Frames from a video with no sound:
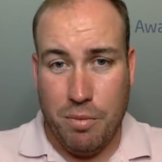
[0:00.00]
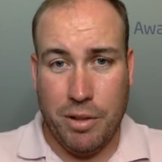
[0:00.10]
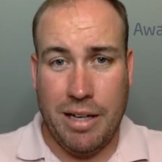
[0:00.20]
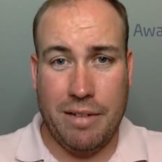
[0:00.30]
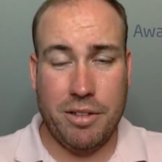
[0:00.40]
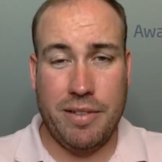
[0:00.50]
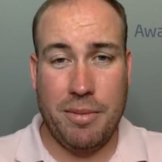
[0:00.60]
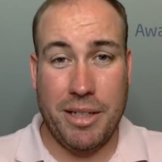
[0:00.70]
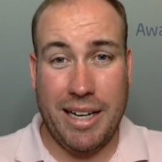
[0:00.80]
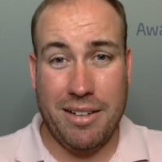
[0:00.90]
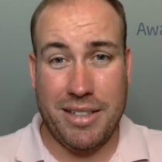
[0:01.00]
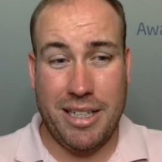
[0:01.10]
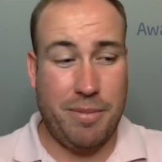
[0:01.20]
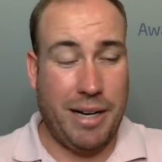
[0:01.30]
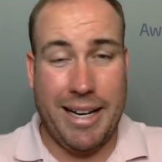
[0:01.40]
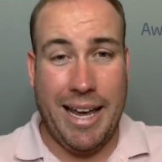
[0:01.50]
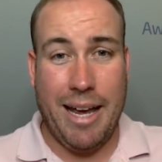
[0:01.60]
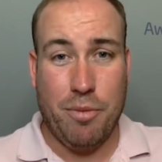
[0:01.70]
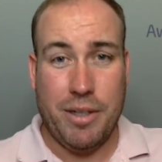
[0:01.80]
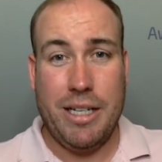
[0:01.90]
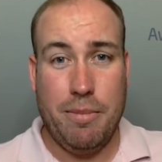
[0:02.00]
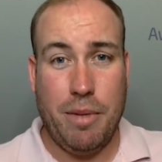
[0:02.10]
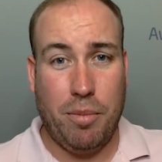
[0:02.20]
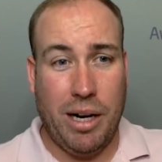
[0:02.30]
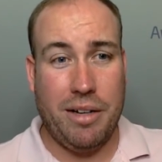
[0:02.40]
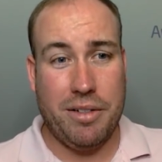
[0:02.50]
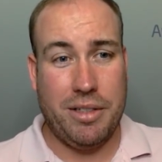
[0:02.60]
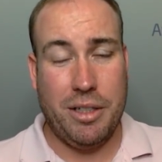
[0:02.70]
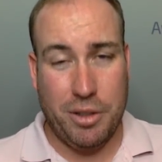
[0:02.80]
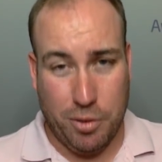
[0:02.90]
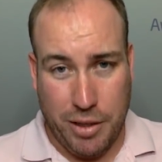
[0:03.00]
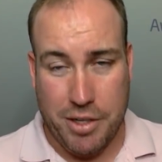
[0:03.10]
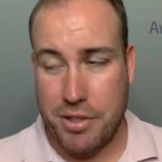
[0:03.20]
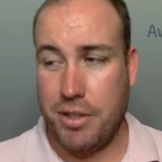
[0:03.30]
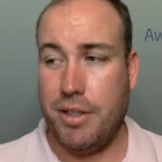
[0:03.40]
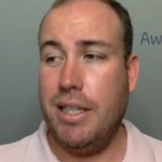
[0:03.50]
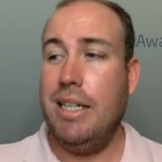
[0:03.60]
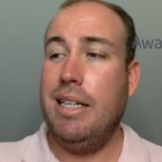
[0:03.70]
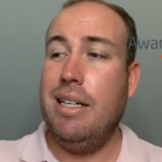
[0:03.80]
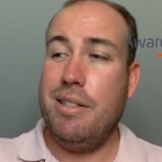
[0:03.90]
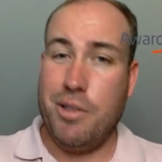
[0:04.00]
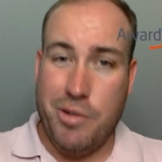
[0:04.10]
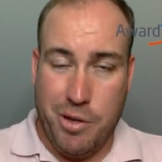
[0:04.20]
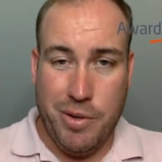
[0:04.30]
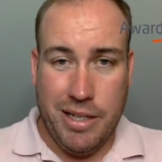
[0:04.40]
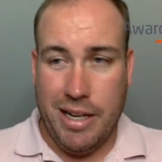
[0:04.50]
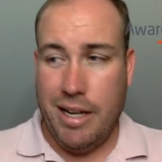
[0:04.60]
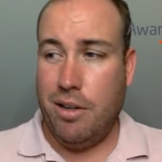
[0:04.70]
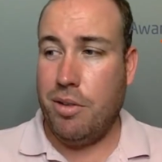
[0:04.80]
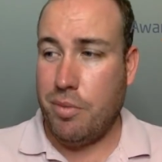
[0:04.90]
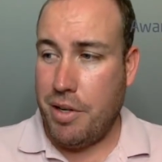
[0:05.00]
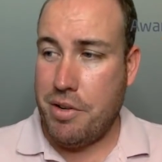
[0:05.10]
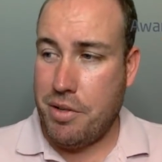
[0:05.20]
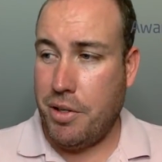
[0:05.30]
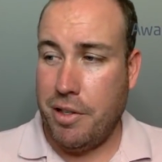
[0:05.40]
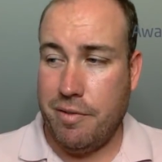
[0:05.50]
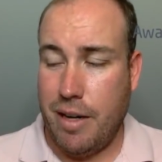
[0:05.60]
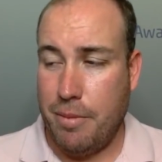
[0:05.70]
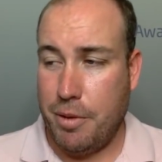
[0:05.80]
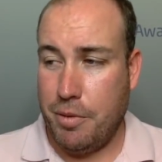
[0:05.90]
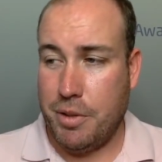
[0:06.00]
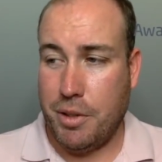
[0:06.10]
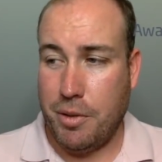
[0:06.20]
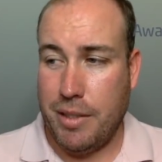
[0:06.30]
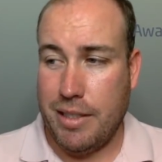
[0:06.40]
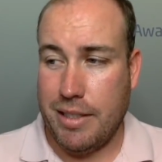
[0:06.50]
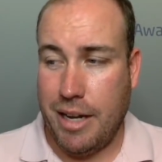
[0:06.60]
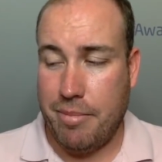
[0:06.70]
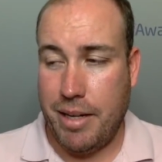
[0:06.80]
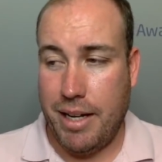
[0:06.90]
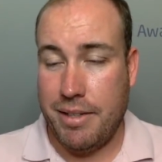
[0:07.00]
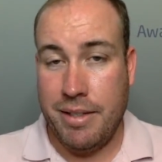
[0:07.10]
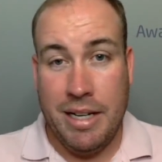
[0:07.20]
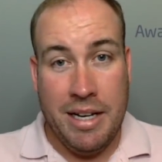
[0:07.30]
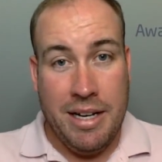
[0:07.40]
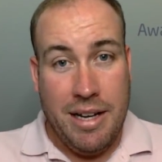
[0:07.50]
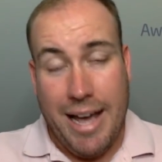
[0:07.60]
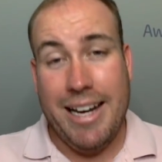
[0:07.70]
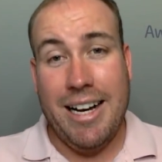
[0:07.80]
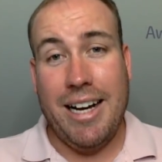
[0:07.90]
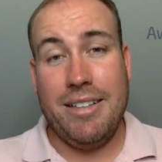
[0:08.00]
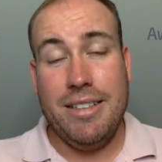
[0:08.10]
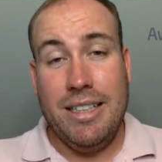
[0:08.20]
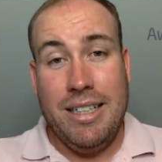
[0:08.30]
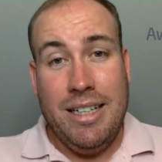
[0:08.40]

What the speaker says: We don't have our family account set up, and I can't redeem my miles until they're registered. So do it now. Register your family with Korean SkyPass. Etihad.